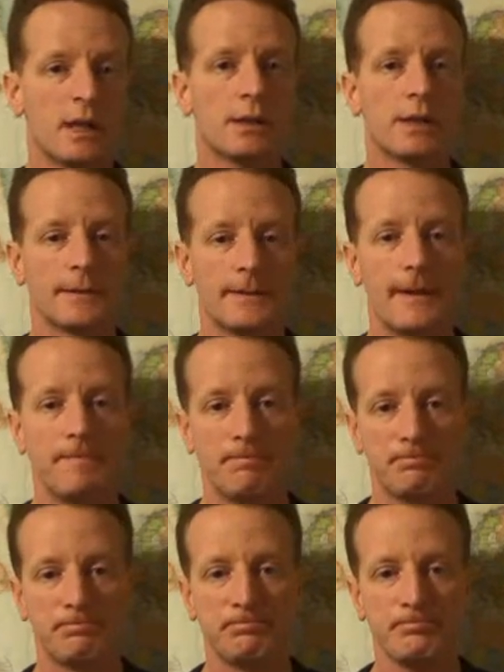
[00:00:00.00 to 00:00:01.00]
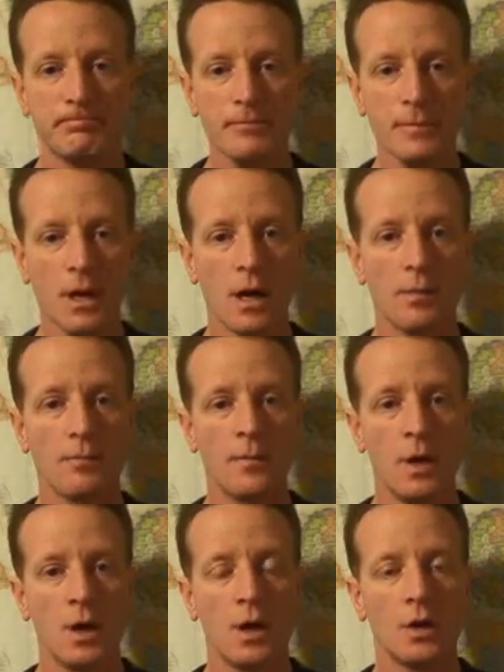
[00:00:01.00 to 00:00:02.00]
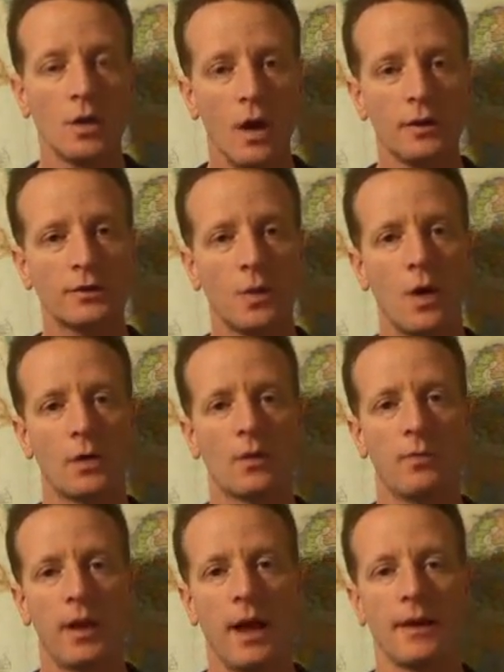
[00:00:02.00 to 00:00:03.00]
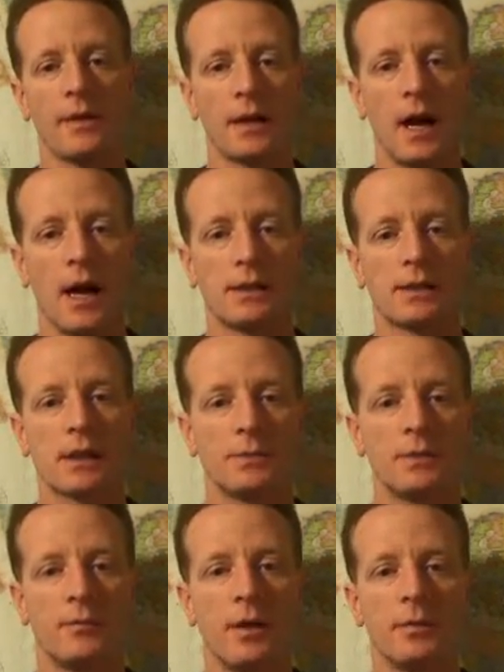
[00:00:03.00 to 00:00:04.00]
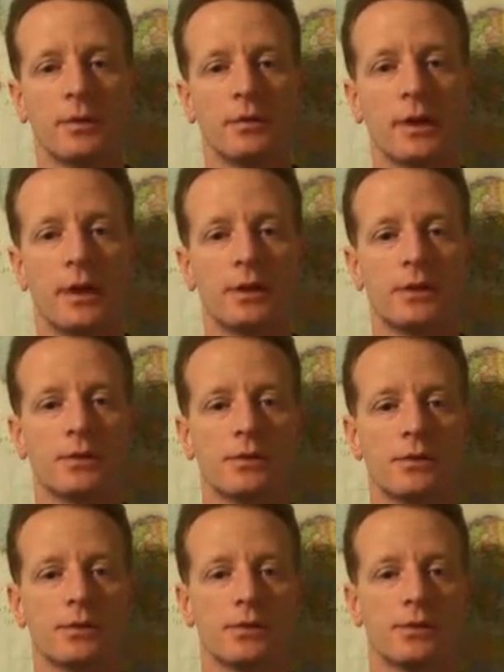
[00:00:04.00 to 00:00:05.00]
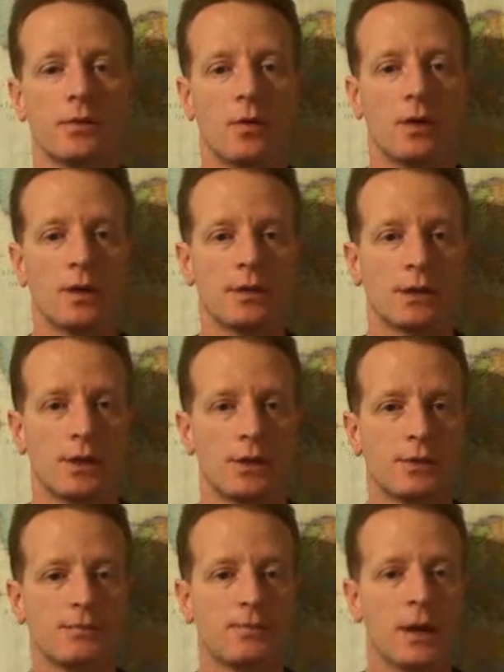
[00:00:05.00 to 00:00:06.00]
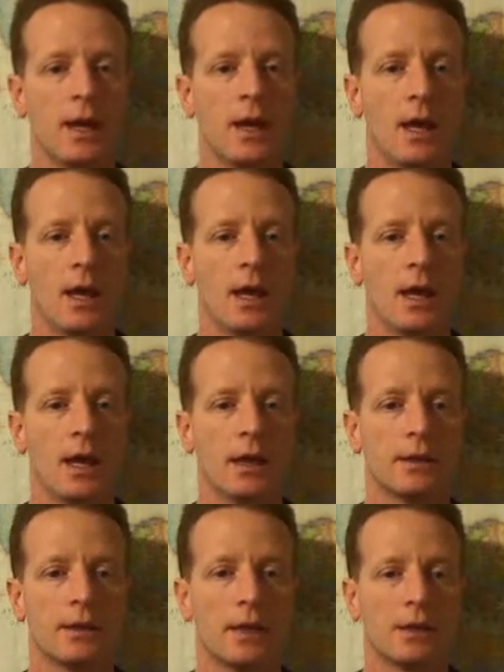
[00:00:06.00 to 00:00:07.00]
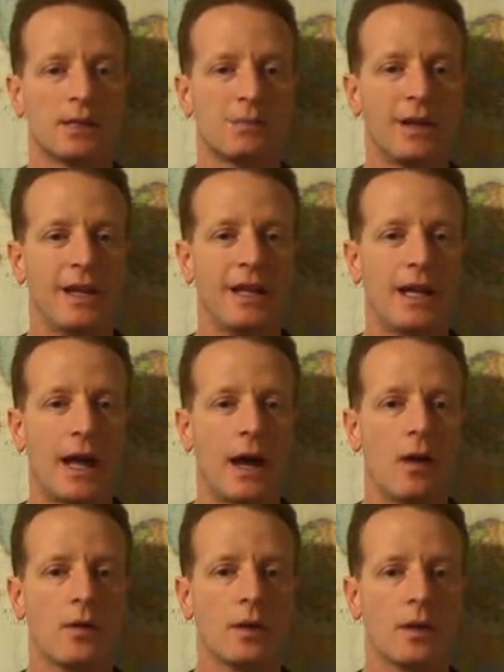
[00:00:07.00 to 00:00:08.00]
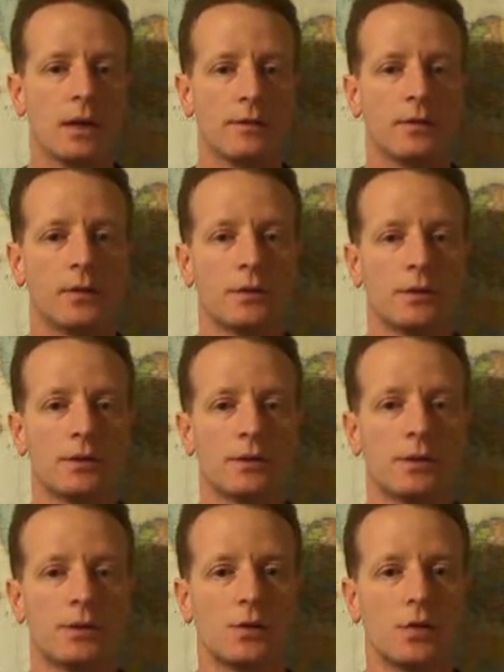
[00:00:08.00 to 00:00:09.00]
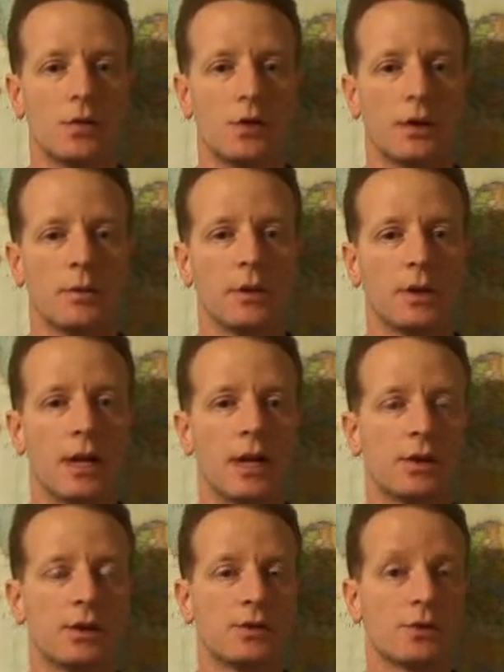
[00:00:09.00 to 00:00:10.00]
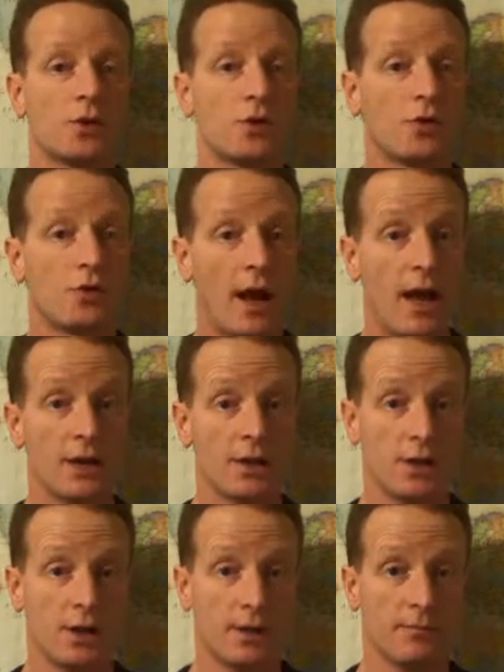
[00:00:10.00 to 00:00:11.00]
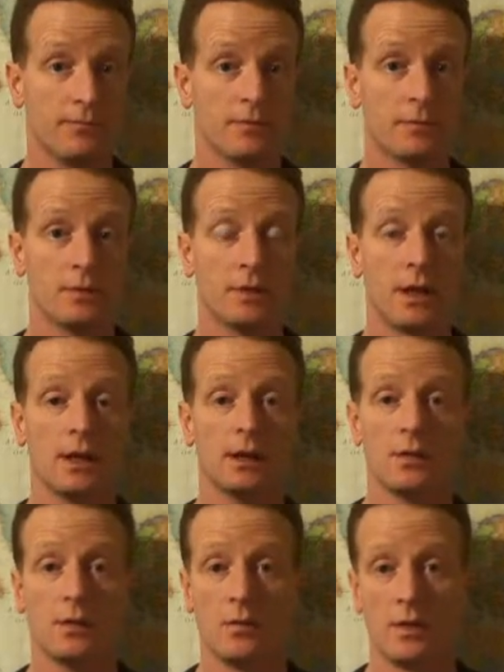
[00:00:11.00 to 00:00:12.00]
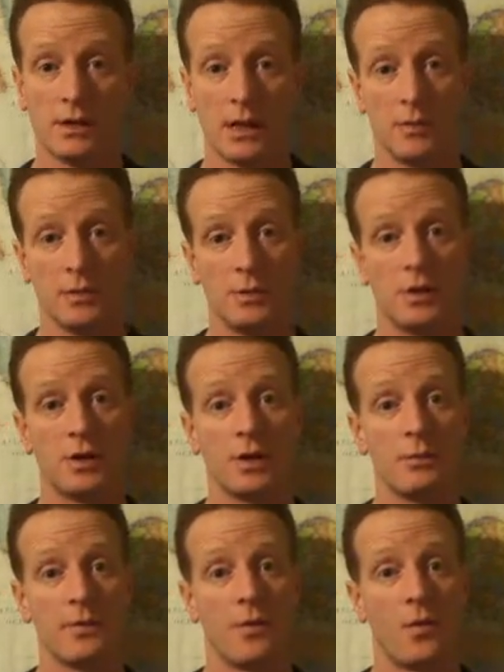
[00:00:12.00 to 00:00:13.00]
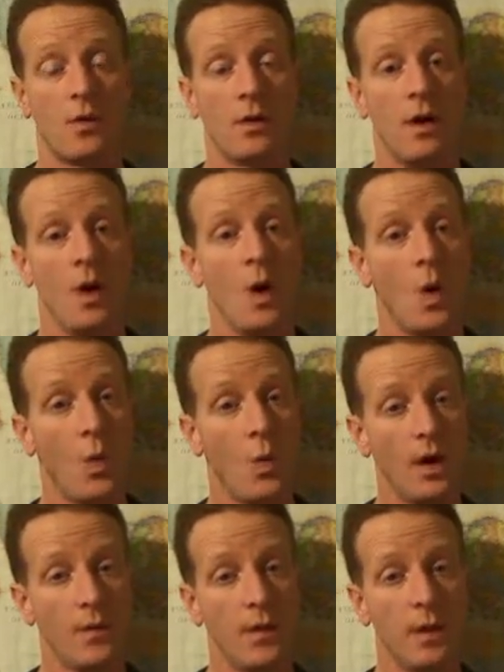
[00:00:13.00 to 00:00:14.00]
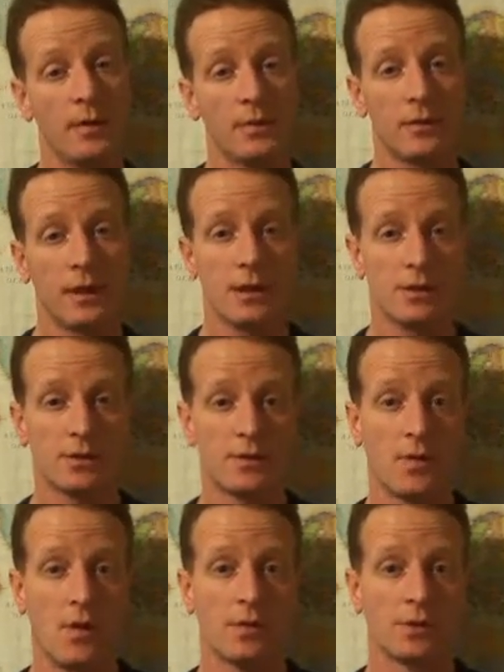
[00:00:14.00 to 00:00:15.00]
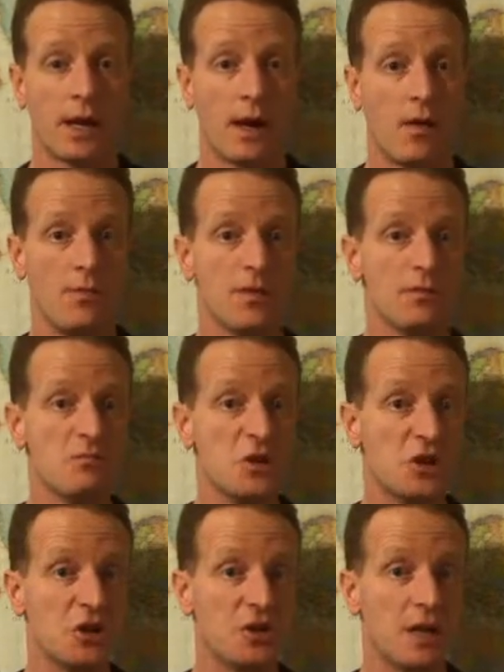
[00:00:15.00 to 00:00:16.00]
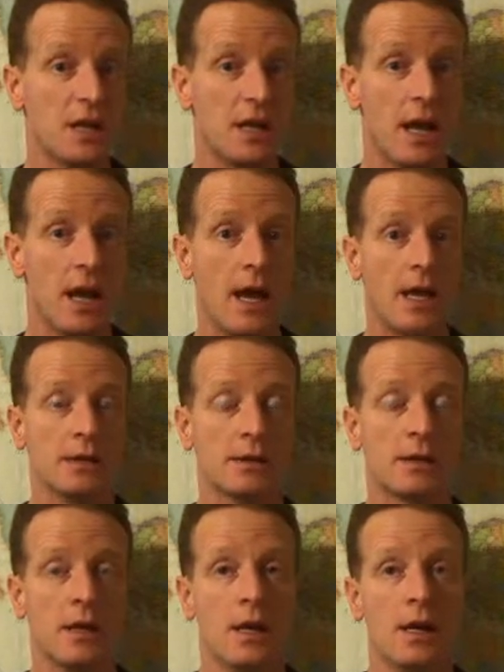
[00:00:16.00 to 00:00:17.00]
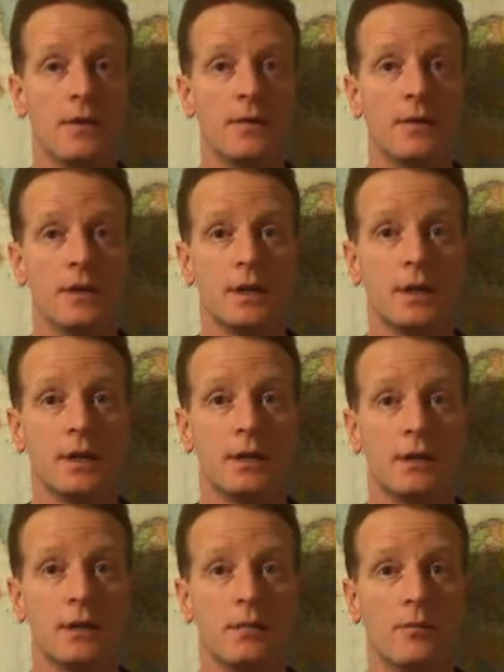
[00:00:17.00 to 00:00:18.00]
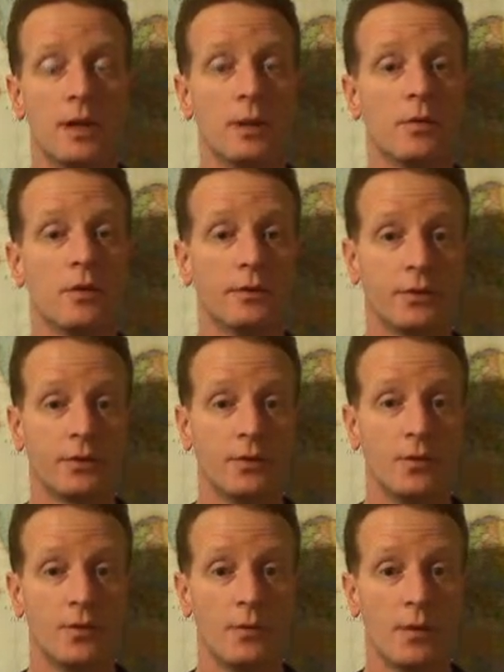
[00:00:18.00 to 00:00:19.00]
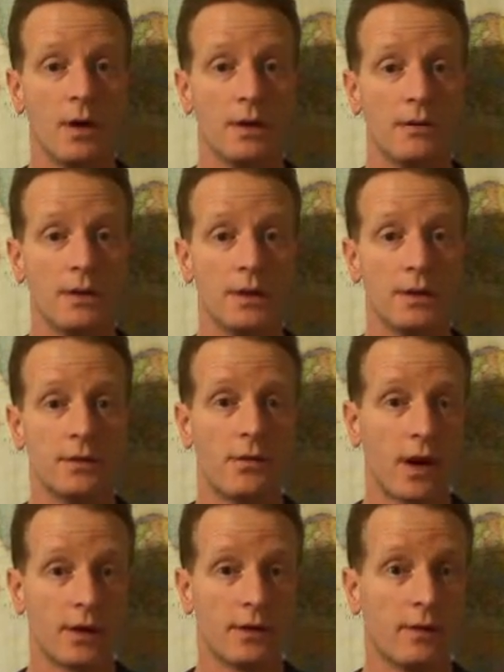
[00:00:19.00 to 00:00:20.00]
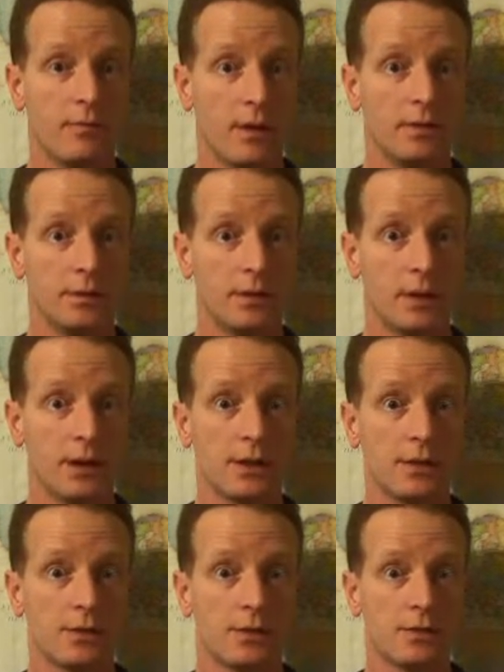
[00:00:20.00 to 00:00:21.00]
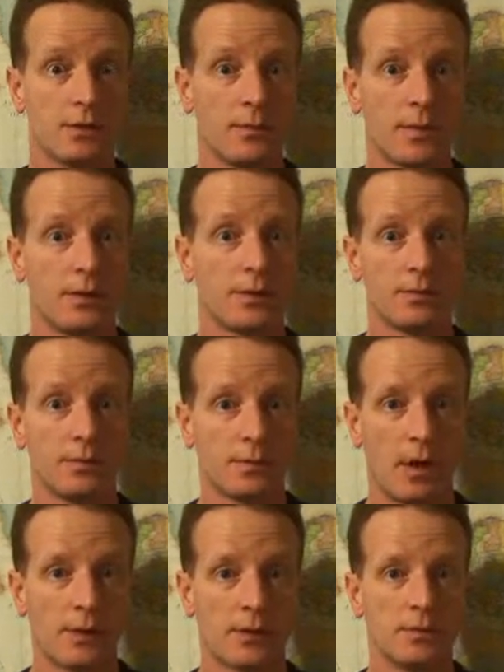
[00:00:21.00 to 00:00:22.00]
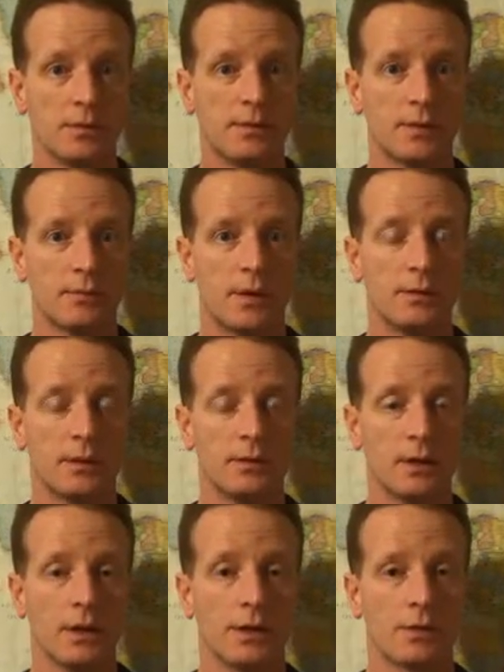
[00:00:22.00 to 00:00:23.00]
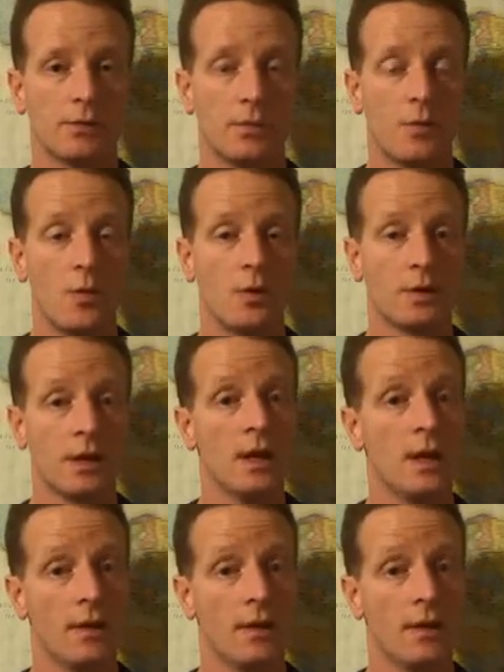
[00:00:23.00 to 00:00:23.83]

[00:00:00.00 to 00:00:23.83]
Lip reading: things like that. You'll also want to apply the concept of public relations to your organization and explain how it influences your communication strategy. Okay, so as I was mentioning before, where public relations falls out, the mission that it has, the people to whom the director of public relations or the person responsible for public relations reports,